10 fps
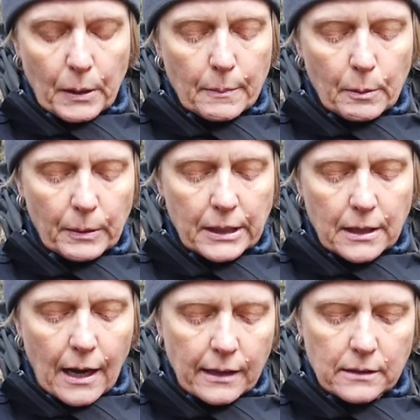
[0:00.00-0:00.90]
probably
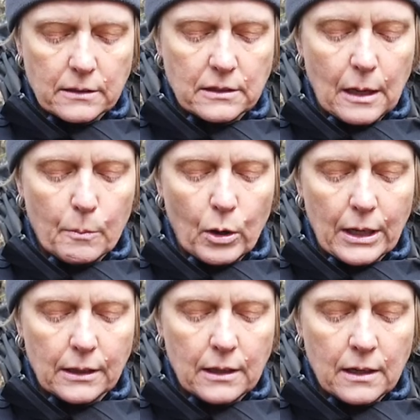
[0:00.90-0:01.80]
not the same
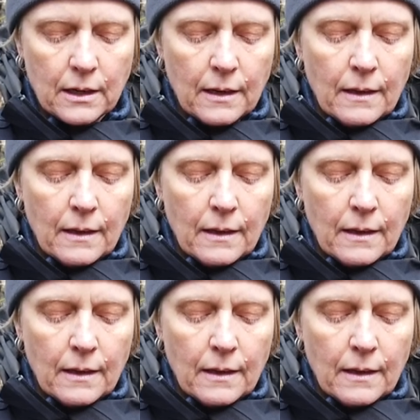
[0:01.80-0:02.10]
wetland